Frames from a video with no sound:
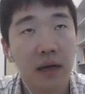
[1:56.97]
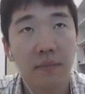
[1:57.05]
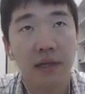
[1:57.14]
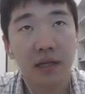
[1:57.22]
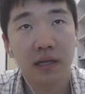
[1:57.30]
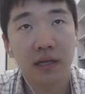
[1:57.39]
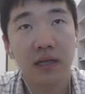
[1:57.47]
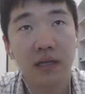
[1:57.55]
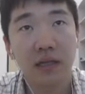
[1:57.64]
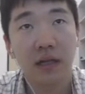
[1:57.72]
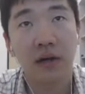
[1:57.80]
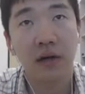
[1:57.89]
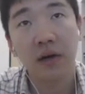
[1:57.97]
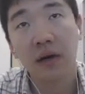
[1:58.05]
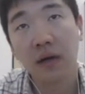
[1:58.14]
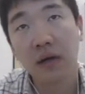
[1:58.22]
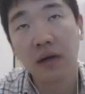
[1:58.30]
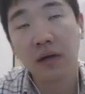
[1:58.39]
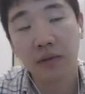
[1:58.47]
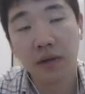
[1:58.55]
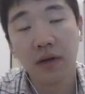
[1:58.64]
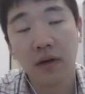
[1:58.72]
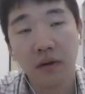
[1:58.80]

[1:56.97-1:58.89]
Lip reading: be the